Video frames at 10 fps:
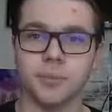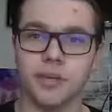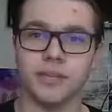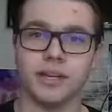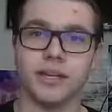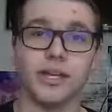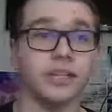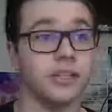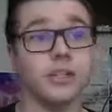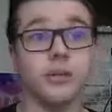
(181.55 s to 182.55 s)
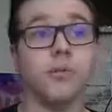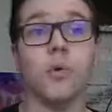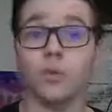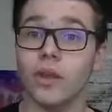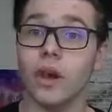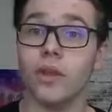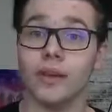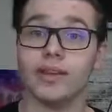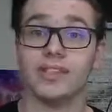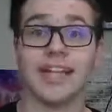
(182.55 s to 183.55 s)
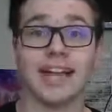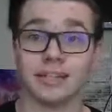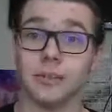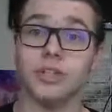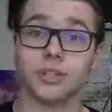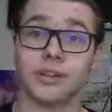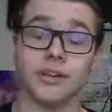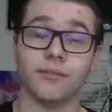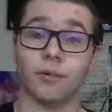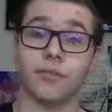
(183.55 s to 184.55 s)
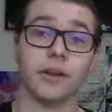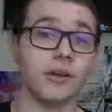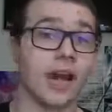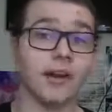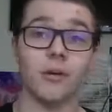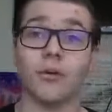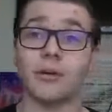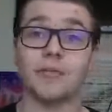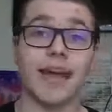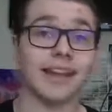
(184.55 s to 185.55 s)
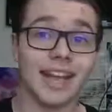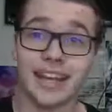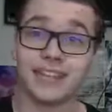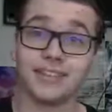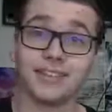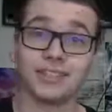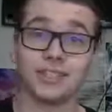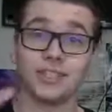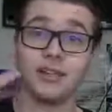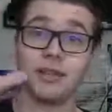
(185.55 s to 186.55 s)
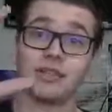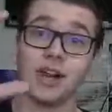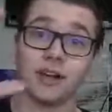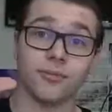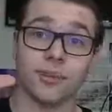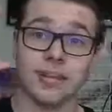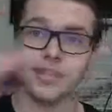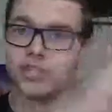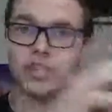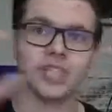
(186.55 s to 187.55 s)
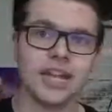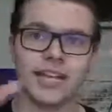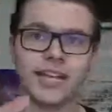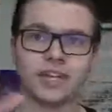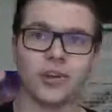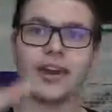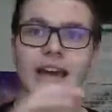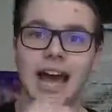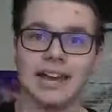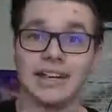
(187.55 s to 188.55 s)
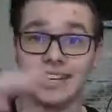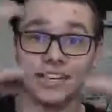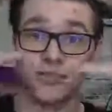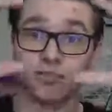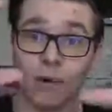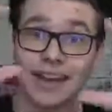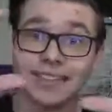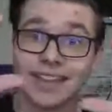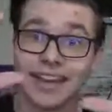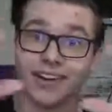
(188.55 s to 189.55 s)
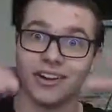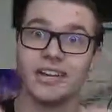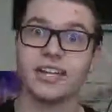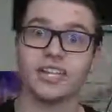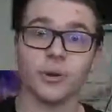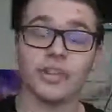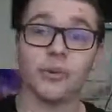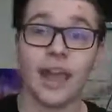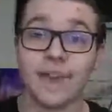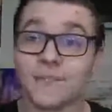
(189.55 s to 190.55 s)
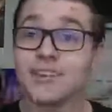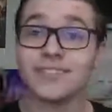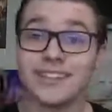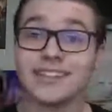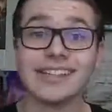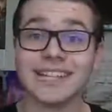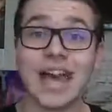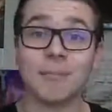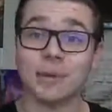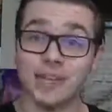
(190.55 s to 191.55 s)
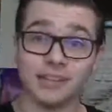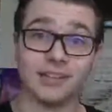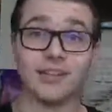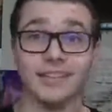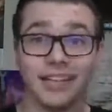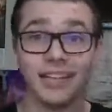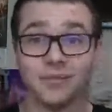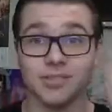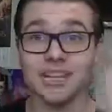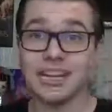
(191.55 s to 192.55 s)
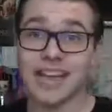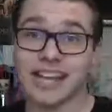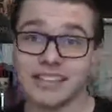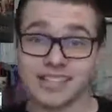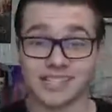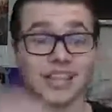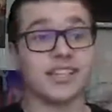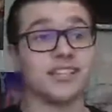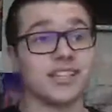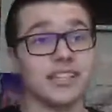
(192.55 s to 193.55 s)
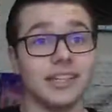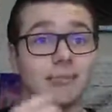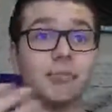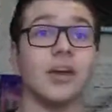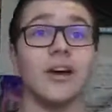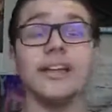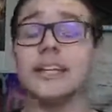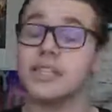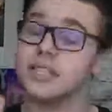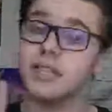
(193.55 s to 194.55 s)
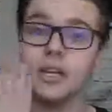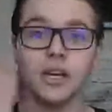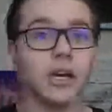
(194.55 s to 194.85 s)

movie, you will know exactly what you're in for. They're not holding back anything. The cinematography isn't shaking it, trying to hide it. It's right there, showing you everything that's happening, the limbs and the slicing and the blood. It's